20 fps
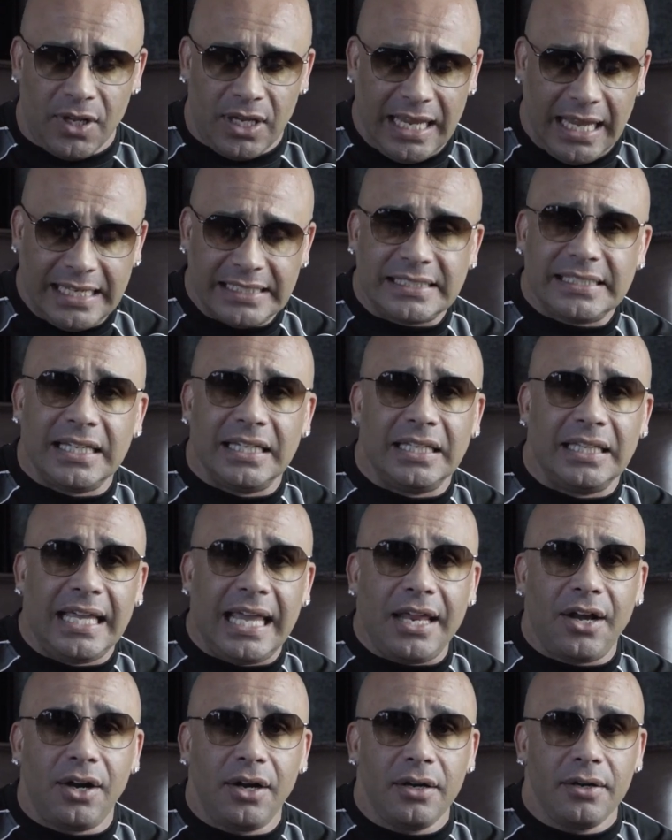Is he a
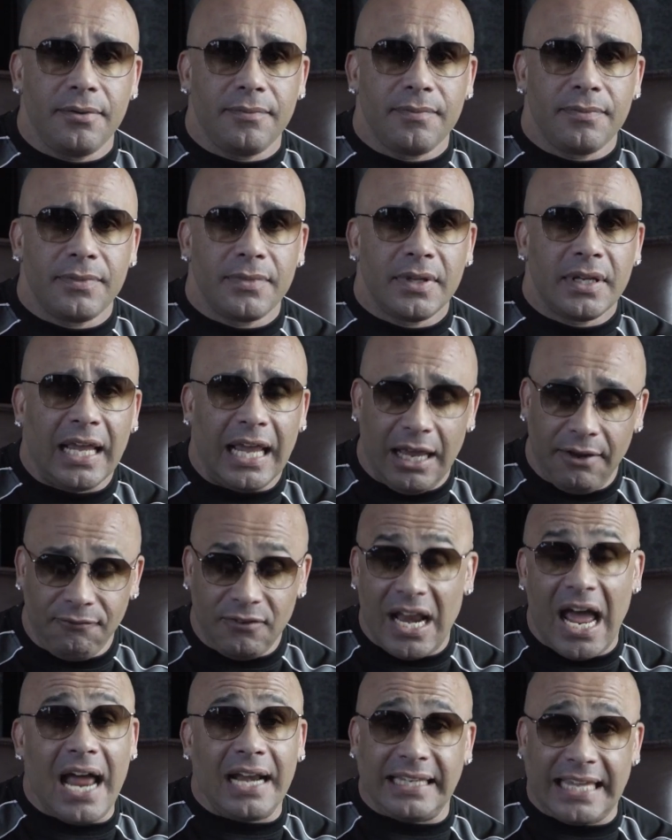leader? If
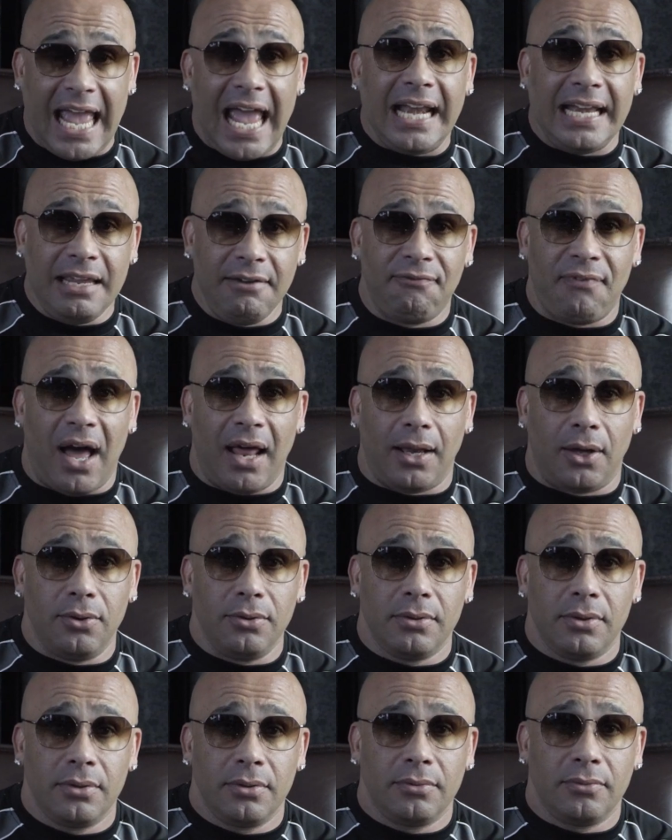not, can he
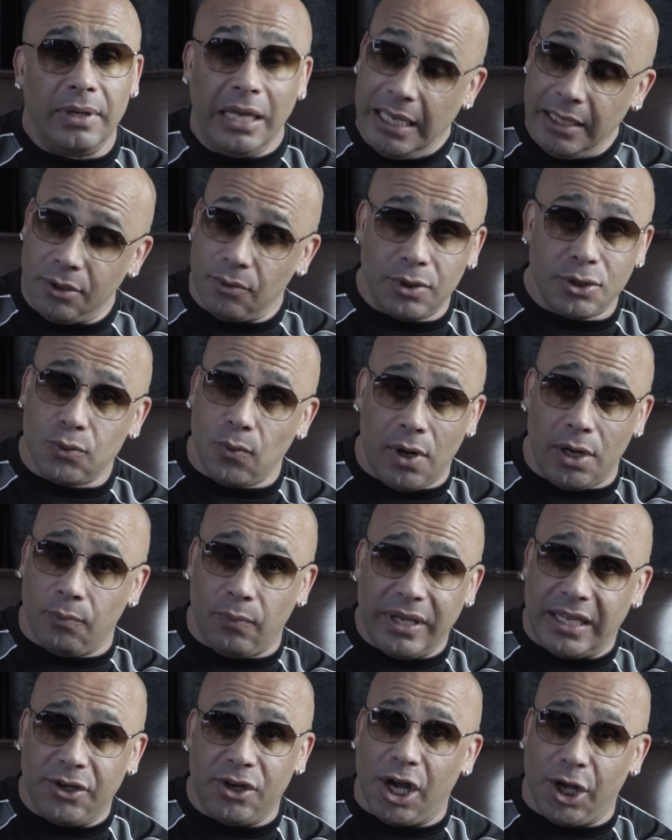follow? Either which one.
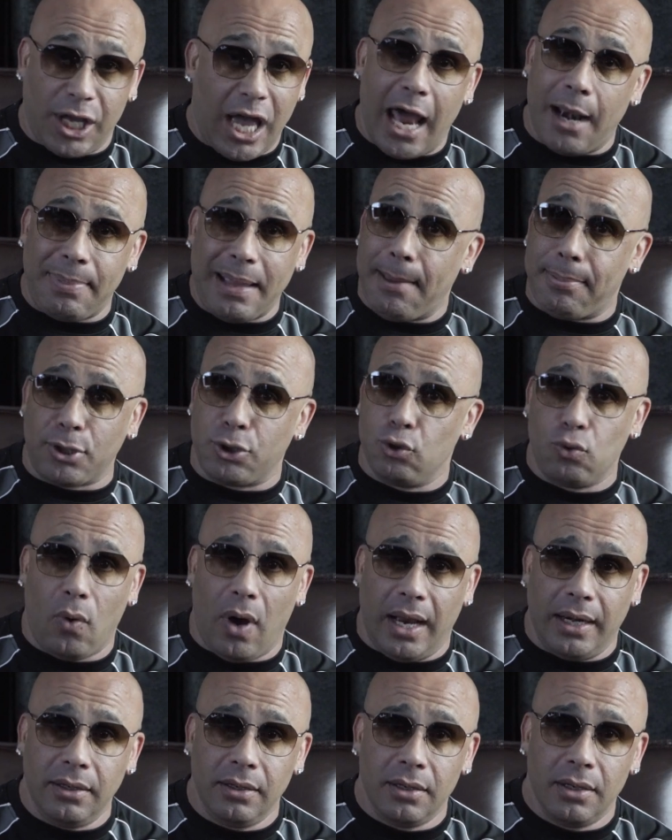We got to be able to do
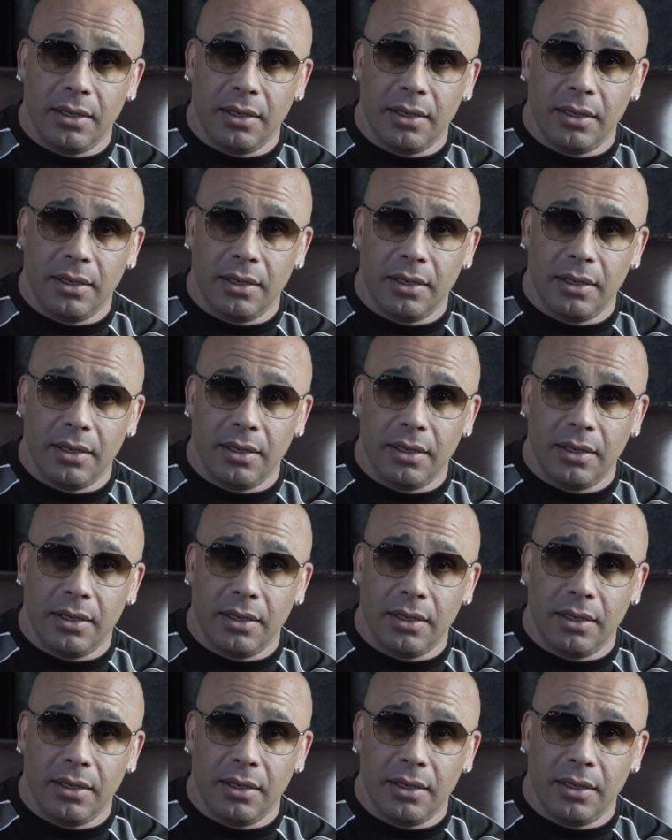one.